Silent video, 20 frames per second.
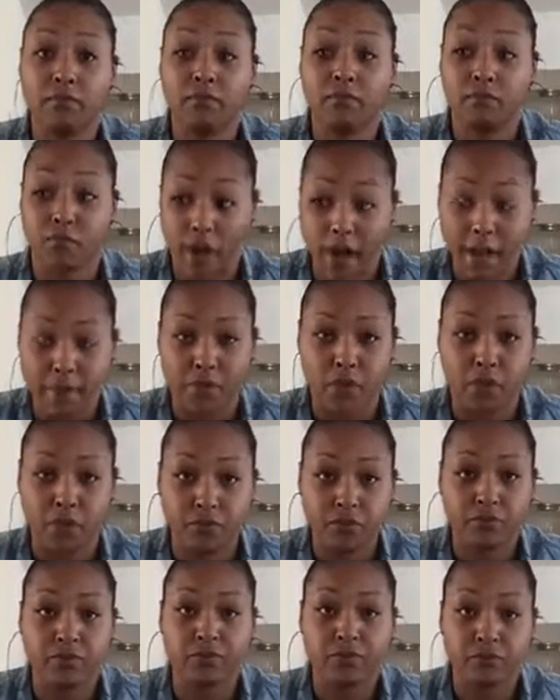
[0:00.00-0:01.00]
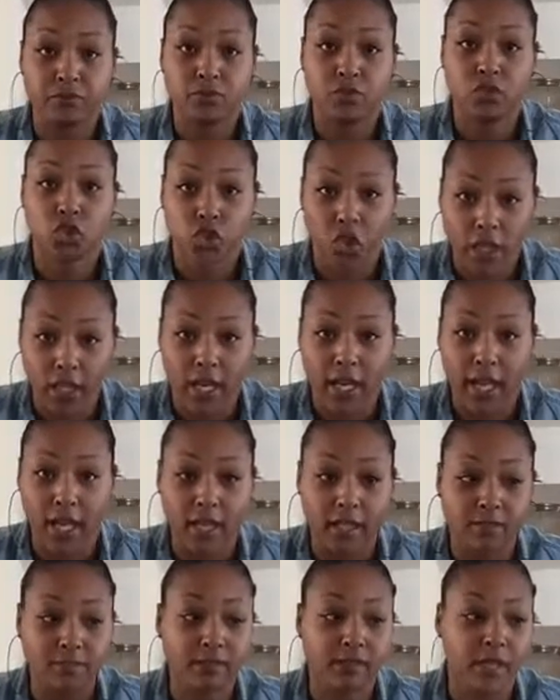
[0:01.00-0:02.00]
ram you straight
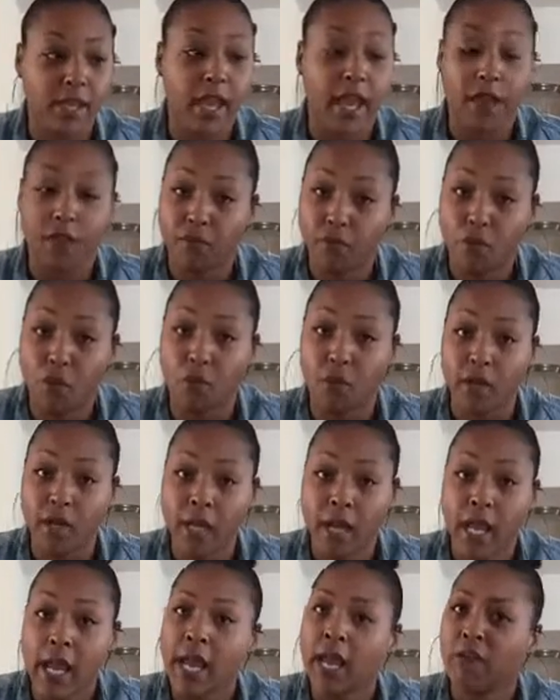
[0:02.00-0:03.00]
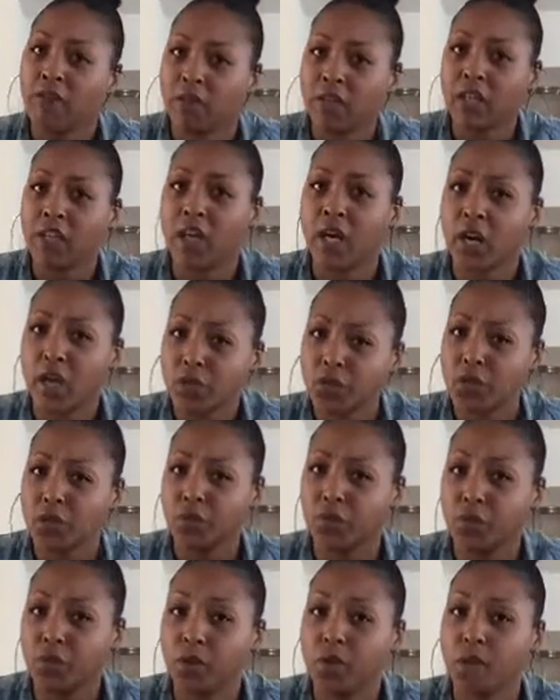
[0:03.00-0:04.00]
ahead, head forward, and really hurt
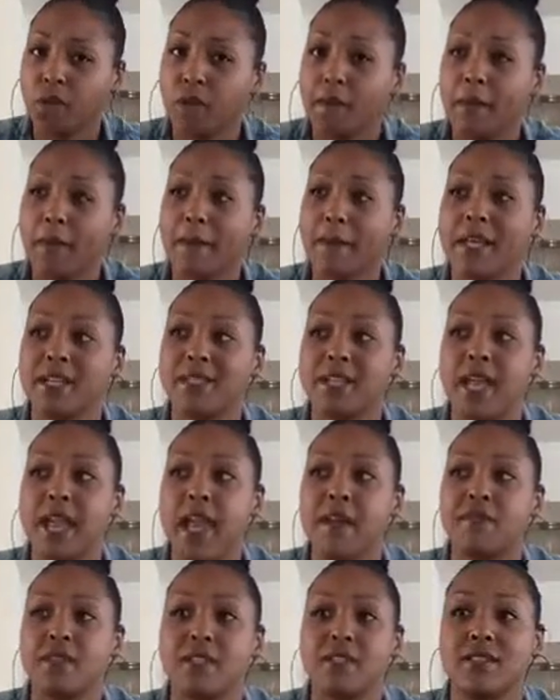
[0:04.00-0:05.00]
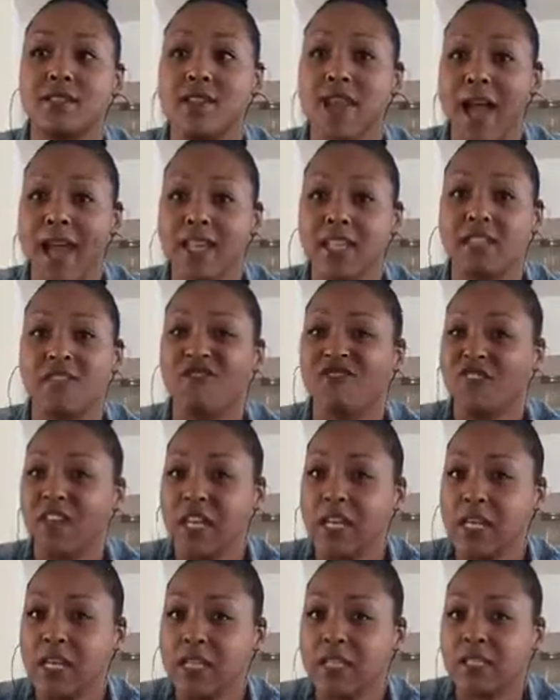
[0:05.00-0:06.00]
you. You know what I mean? Because they have this nice
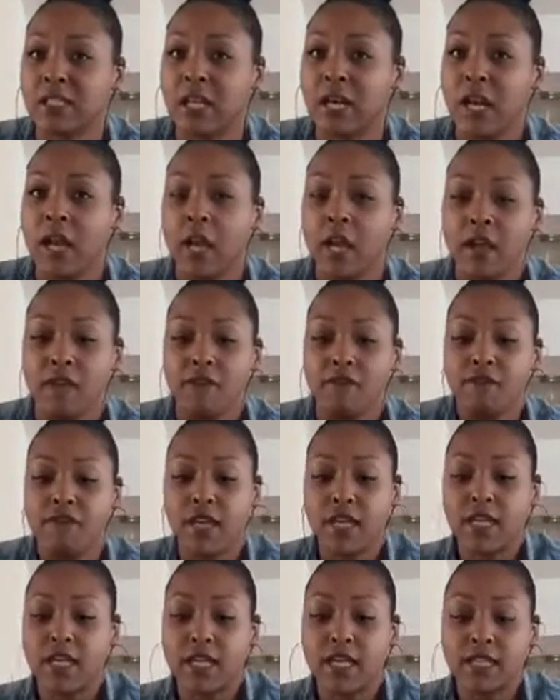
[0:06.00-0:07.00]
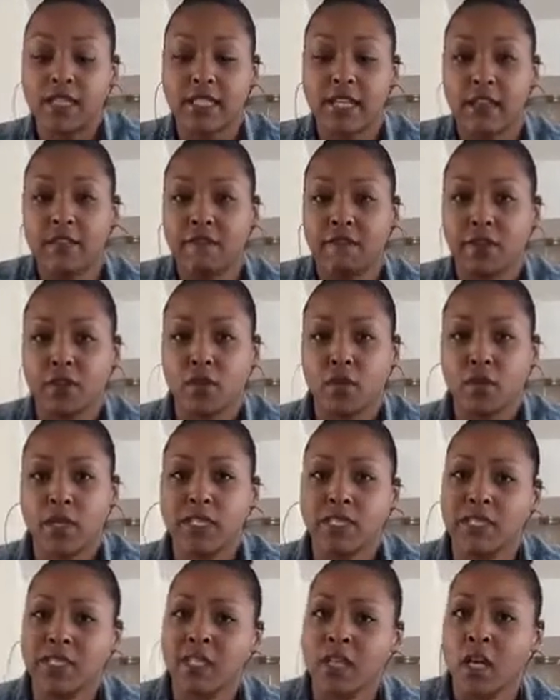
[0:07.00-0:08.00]
Venus
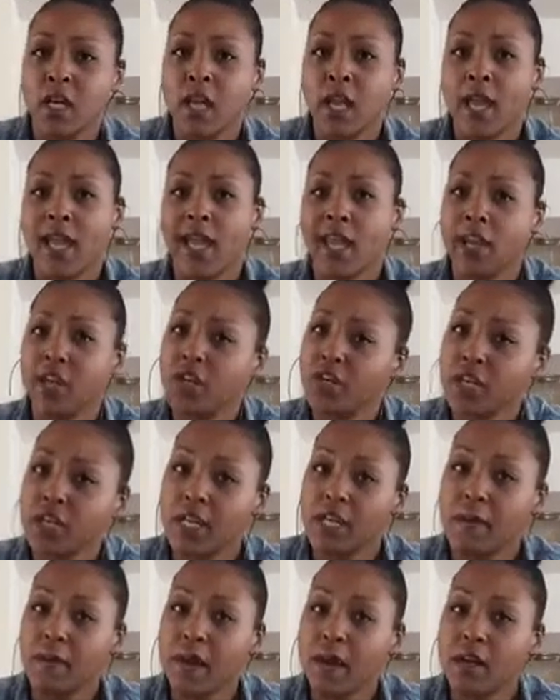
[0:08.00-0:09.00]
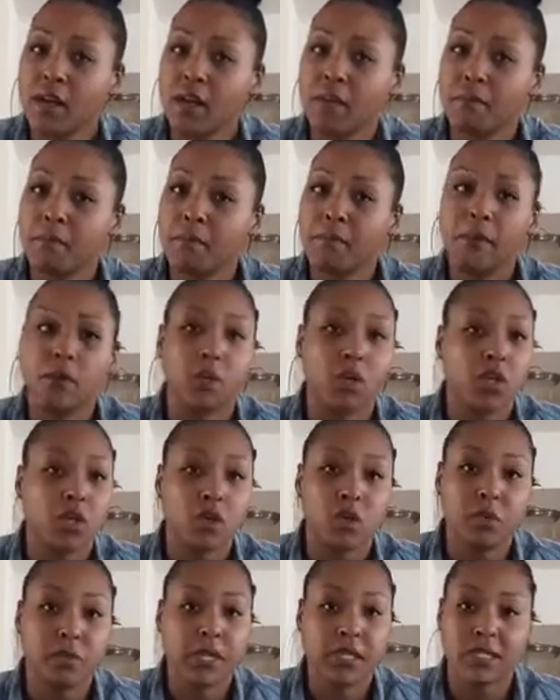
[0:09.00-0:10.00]
influenced energy about them, but when
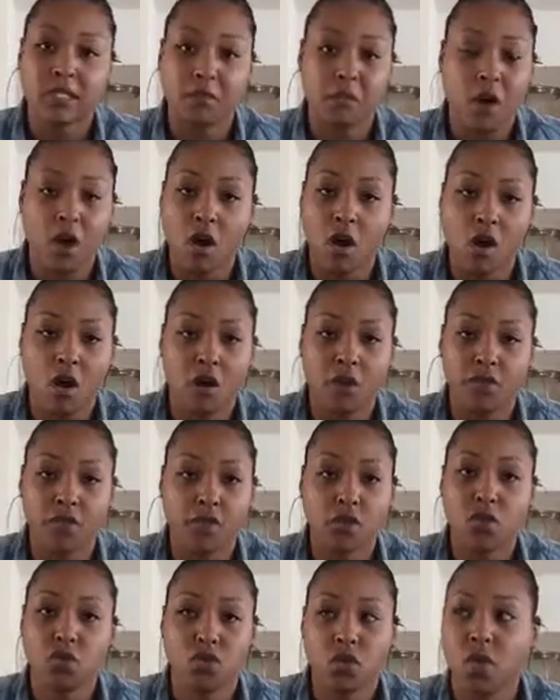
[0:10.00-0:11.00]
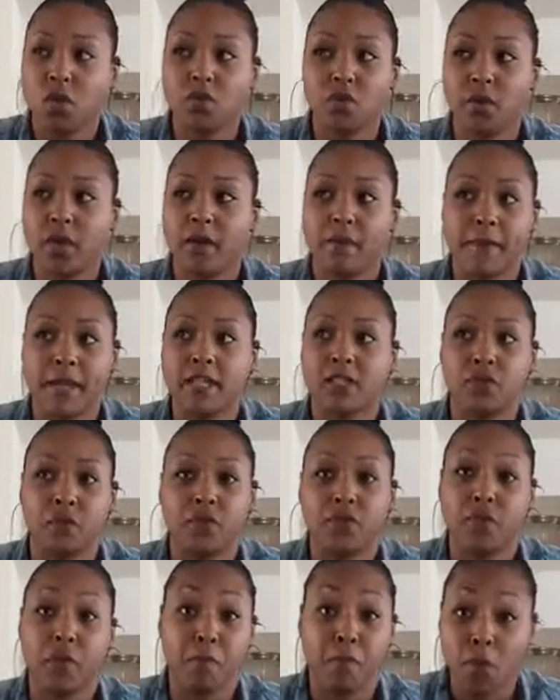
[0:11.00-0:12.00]
you piss them off, you don't want to mess
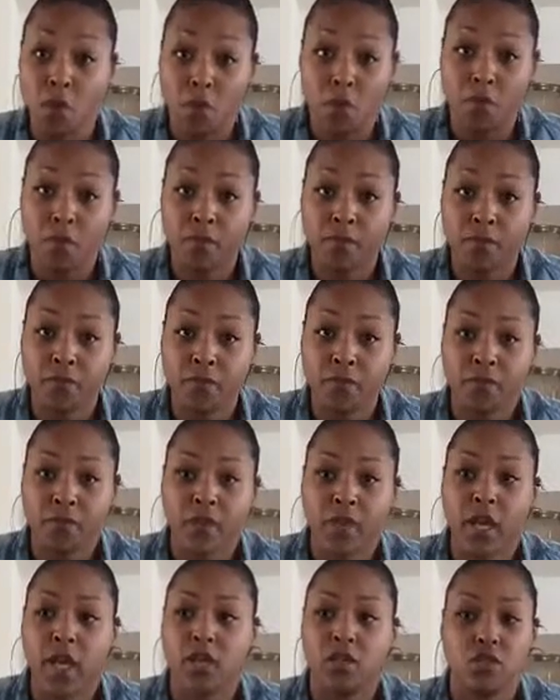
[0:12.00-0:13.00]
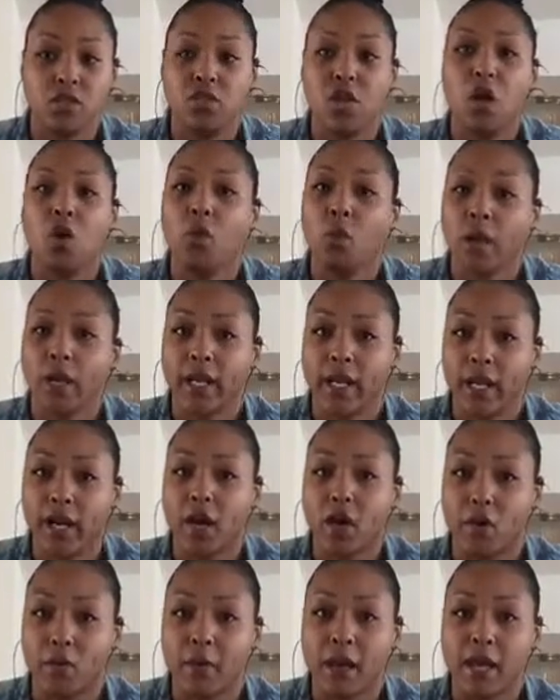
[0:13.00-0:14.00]
with the bull. And you don't want to get
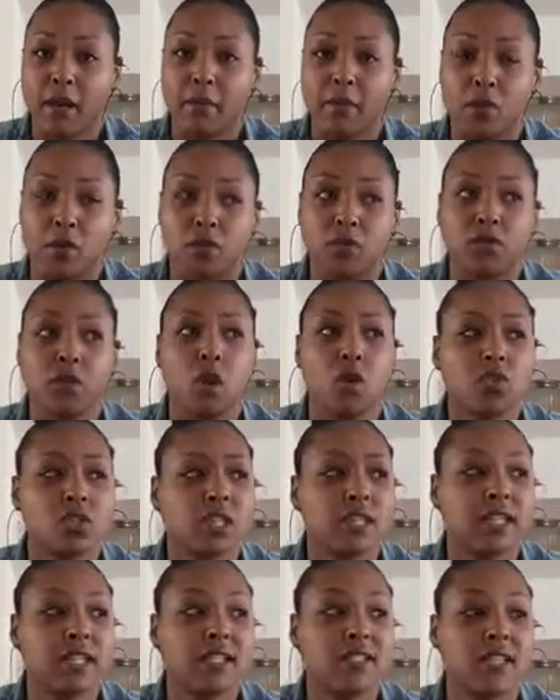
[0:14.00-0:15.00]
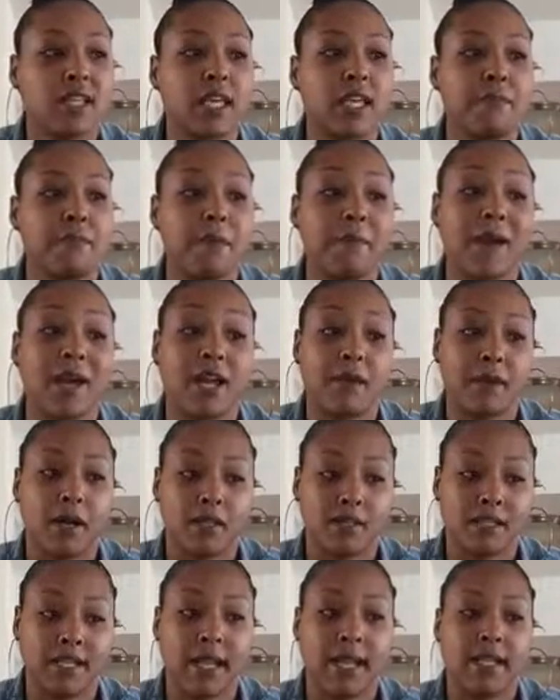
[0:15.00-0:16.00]
hurt by the bull. Those are things to keep in mind about
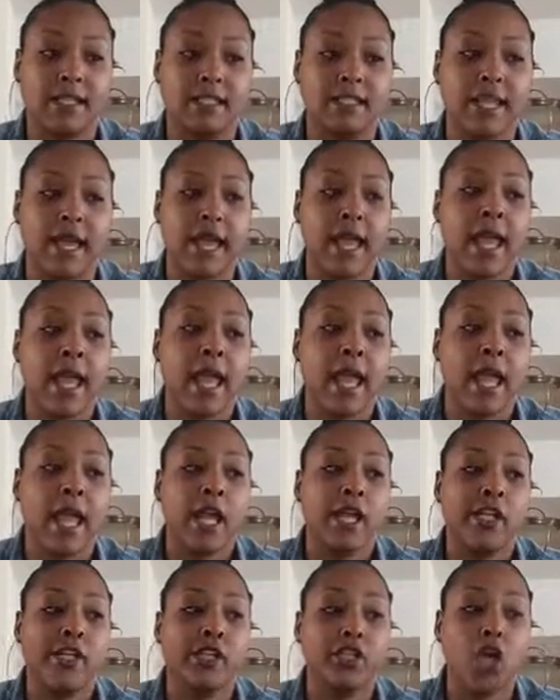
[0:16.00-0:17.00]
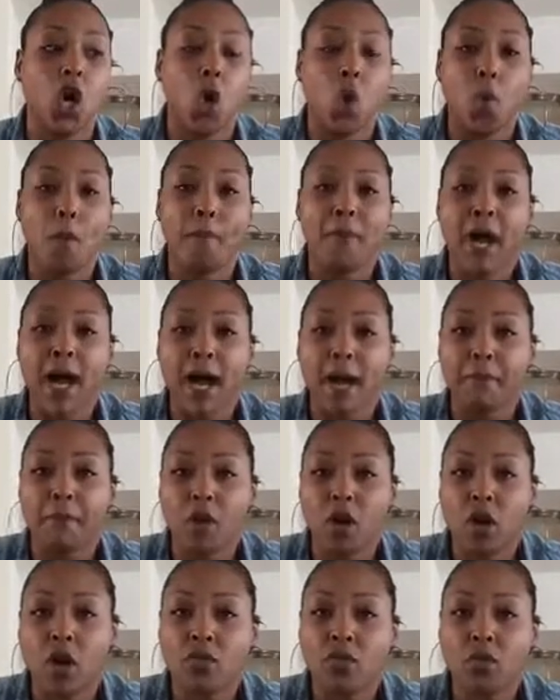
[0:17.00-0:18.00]
signs that don't pop
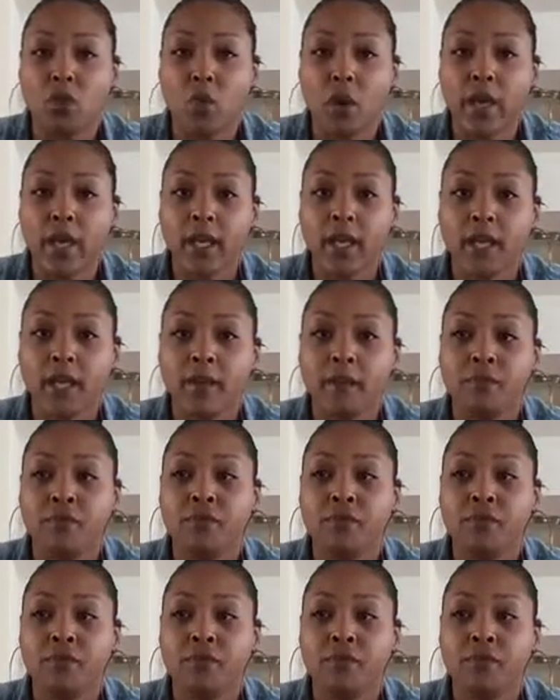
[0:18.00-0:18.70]
off quick.